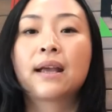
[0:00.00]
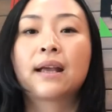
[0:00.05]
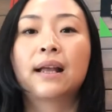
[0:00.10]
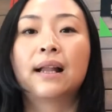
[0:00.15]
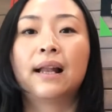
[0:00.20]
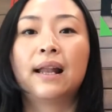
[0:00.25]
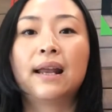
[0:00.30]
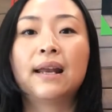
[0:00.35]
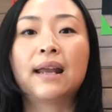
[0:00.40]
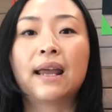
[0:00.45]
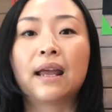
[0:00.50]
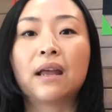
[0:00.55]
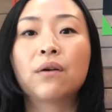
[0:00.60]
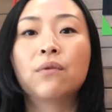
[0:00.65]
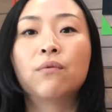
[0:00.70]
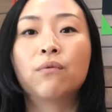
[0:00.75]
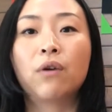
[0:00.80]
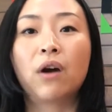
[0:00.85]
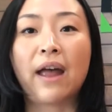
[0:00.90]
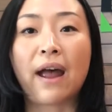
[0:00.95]

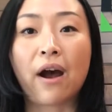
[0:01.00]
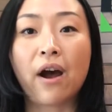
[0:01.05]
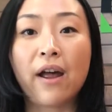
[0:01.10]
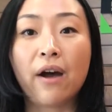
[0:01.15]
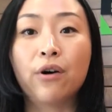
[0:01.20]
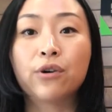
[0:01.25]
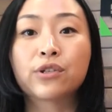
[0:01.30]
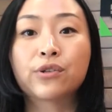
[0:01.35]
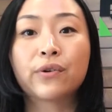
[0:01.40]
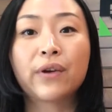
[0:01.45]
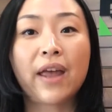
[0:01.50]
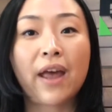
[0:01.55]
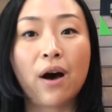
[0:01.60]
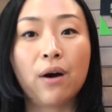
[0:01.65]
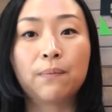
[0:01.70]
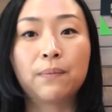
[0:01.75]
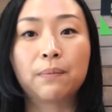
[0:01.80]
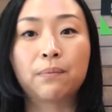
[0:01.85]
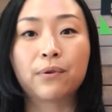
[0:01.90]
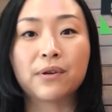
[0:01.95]
Cleaning will also help